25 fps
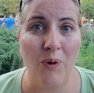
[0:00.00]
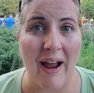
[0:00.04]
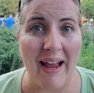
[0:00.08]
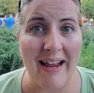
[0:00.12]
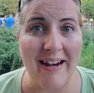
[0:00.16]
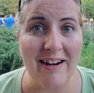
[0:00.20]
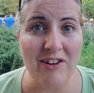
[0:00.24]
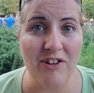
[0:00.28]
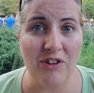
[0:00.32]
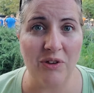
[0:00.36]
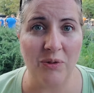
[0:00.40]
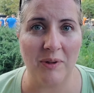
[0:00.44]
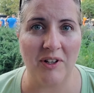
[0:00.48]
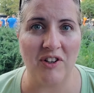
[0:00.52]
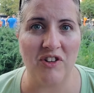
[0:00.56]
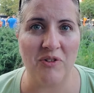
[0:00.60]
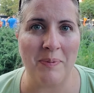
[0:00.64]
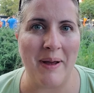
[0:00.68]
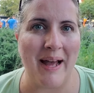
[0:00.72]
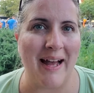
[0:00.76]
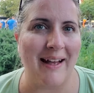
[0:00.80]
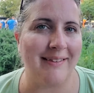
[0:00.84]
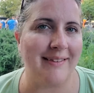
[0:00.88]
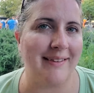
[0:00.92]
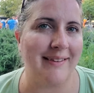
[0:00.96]
Rider Switch
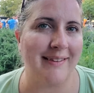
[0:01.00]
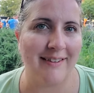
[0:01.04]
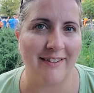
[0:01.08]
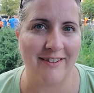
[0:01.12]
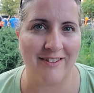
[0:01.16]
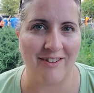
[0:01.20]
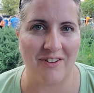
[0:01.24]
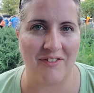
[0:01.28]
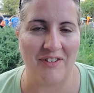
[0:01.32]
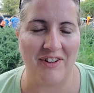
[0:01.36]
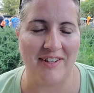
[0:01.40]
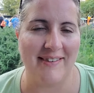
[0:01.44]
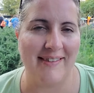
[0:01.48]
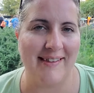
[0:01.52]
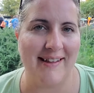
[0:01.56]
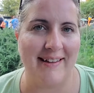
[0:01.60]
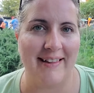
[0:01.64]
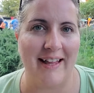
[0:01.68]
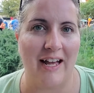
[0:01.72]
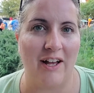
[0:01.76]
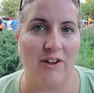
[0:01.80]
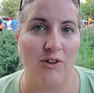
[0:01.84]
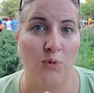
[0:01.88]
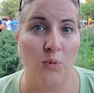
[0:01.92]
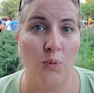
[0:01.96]
Pass is a service that
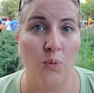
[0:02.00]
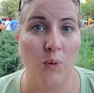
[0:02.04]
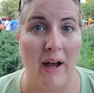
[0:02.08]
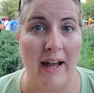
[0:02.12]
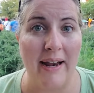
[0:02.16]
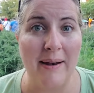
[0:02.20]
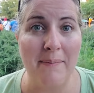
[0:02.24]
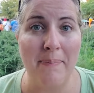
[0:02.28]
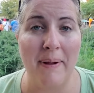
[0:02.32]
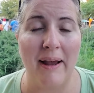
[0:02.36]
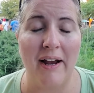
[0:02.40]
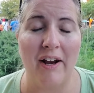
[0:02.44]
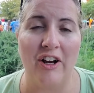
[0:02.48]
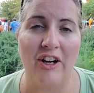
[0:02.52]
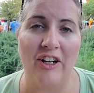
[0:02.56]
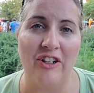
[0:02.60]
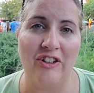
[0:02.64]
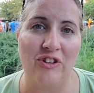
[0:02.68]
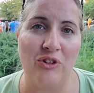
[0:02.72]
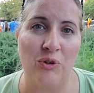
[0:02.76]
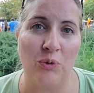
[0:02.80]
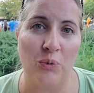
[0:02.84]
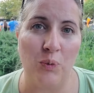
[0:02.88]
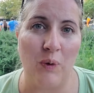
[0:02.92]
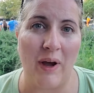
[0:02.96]
allows one parent
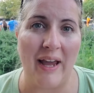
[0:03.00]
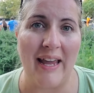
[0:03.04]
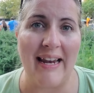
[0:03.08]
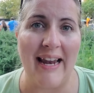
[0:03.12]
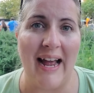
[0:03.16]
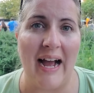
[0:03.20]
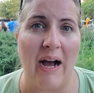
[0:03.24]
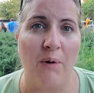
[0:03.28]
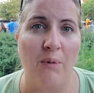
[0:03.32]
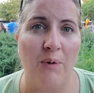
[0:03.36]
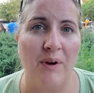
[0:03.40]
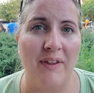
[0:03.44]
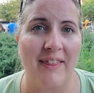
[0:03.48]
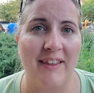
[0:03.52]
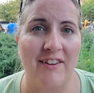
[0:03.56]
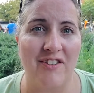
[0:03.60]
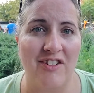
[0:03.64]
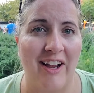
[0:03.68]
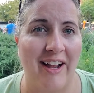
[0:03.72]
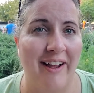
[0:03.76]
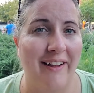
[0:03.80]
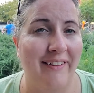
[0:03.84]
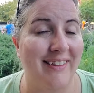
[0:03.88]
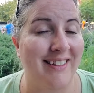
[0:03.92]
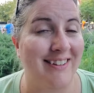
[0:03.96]
to wait out with the
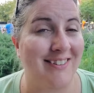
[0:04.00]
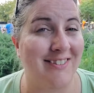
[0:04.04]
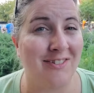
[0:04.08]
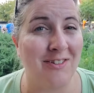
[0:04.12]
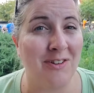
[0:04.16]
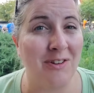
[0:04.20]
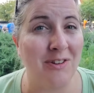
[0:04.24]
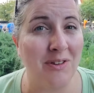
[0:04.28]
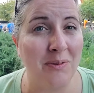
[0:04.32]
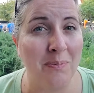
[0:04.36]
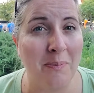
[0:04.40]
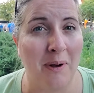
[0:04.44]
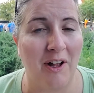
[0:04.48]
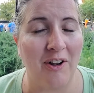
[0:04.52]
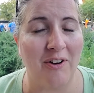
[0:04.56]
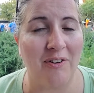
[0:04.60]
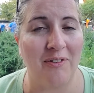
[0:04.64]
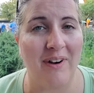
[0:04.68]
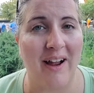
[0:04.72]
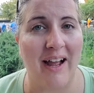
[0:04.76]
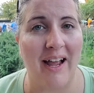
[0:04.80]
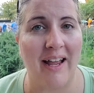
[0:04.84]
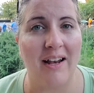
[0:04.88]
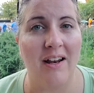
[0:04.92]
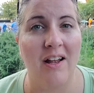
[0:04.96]
child that's too small to
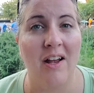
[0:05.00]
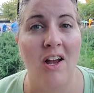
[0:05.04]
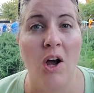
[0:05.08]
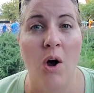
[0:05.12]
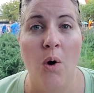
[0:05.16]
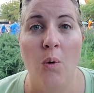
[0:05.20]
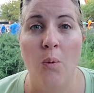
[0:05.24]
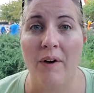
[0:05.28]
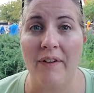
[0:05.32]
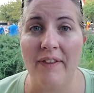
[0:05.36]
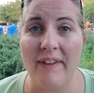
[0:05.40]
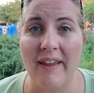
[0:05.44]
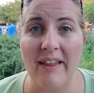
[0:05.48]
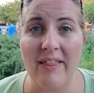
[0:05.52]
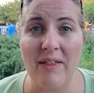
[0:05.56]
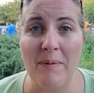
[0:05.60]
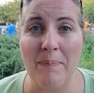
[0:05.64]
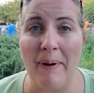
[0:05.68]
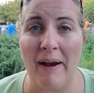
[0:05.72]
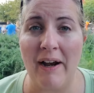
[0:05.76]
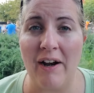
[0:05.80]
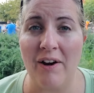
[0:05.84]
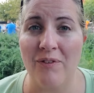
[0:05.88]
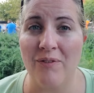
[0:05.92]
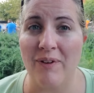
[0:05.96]
ride while the other
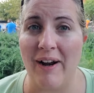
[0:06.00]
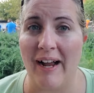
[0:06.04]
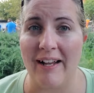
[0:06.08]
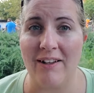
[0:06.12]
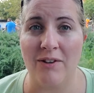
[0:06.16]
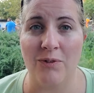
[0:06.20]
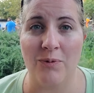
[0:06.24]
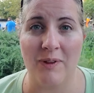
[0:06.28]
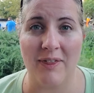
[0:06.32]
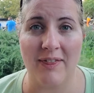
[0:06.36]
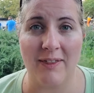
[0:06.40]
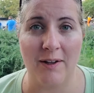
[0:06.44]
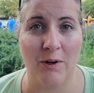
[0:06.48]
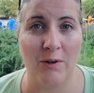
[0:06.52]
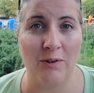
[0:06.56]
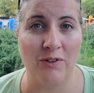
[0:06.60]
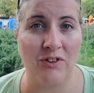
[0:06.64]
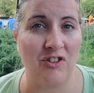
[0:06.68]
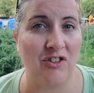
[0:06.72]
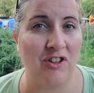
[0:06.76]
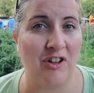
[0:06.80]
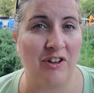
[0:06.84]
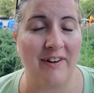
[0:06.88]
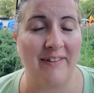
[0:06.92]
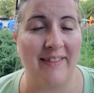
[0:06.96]
parent rides with those
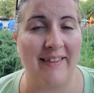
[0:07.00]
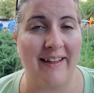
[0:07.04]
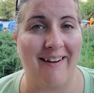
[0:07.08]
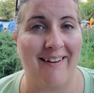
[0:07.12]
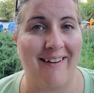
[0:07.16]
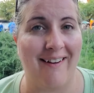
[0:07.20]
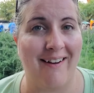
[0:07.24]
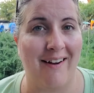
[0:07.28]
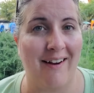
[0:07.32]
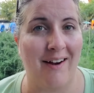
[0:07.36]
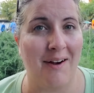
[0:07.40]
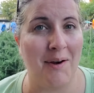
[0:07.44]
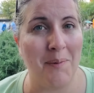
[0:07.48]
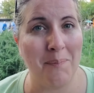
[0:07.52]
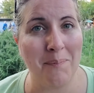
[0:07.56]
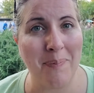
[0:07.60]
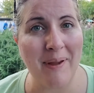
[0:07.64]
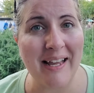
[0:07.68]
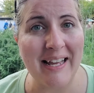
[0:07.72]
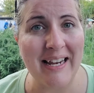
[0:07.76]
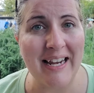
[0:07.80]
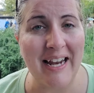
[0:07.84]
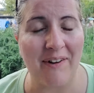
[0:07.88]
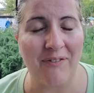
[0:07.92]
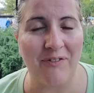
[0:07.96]
children that are
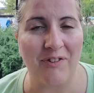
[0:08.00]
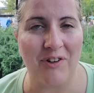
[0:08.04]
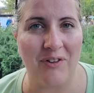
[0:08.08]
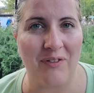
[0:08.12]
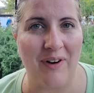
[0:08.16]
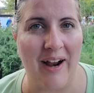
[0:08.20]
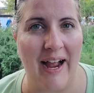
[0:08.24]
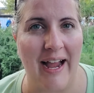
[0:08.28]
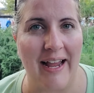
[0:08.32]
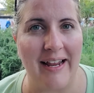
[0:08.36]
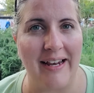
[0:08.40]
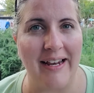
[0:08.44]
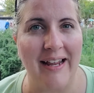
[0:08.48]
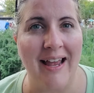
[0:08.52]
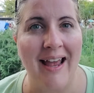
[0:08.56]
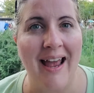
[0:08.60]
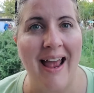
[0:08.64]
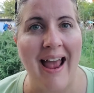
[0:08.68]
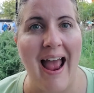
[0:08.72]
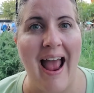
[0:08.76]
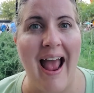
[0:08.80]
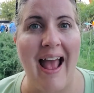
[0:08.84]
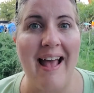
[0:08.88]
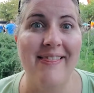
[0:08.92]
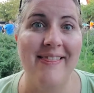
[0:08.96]
big enough to ride
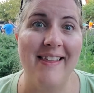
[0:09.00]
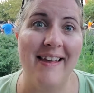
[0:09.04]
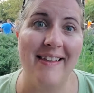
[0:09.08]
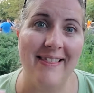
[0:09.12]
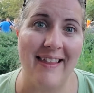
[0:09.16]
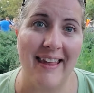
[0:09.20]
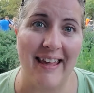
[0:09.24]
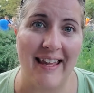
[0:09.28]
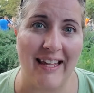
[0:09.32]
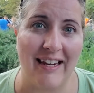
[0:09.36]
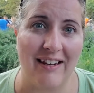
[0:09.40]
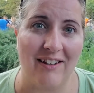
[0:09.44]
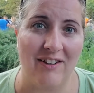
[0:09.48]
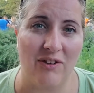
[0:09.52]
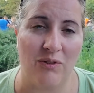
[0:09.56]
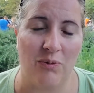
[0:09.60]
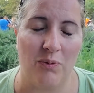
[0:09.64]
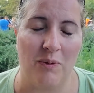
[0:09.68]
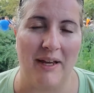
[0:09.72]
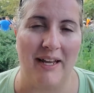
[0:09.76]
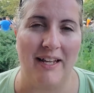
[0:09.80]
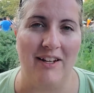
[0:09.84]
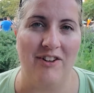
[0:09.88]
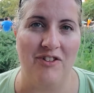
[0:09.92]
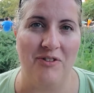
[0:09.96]
and then they get a
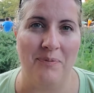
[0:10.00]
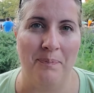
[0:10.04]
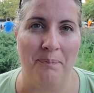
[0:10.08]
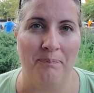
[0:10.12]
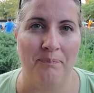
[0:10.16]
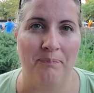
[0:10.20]
switch.